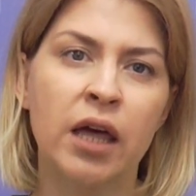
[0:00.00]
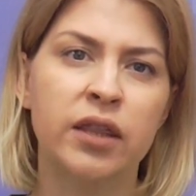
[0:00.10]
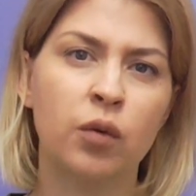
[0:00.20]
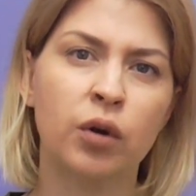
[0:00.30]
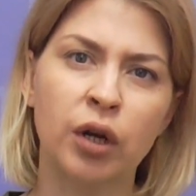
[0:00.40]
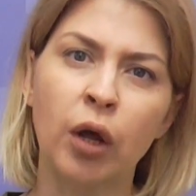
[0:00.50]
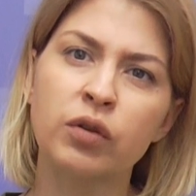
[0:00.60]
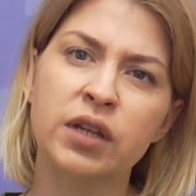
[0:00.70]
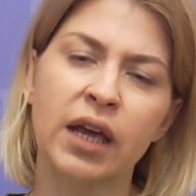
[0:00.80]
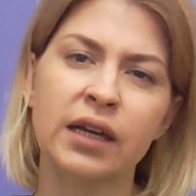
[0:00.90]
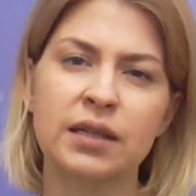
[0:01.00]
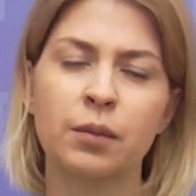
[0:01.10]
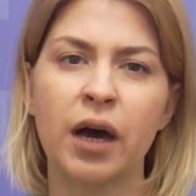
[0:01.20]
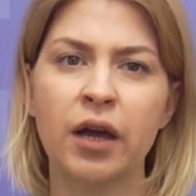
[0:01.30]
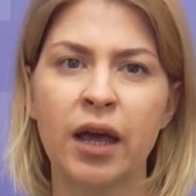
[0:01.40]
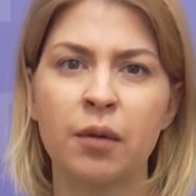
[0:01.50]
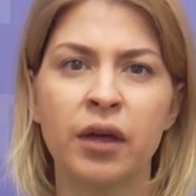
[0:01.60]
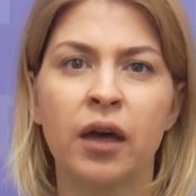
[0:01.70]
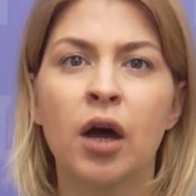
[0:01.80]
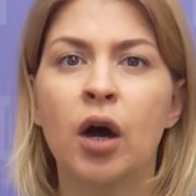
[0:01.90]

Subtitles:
There were no tanks, about heavy